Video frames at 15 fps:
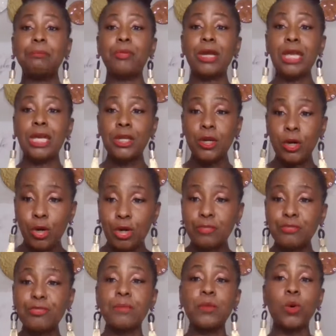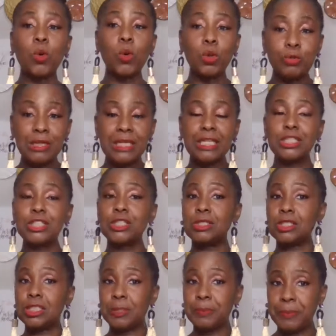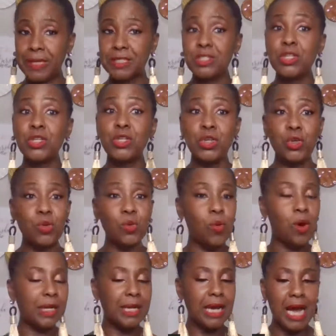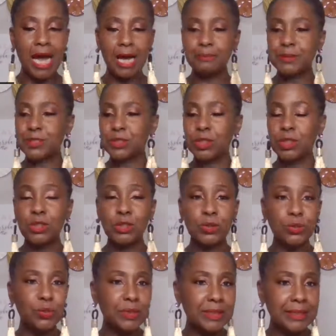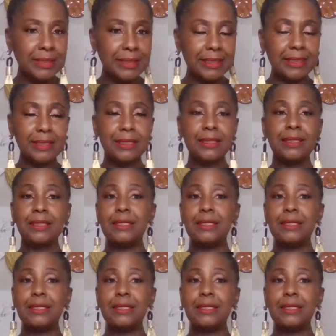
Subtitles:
bringing hurt from old relationship into new one. Absolutely.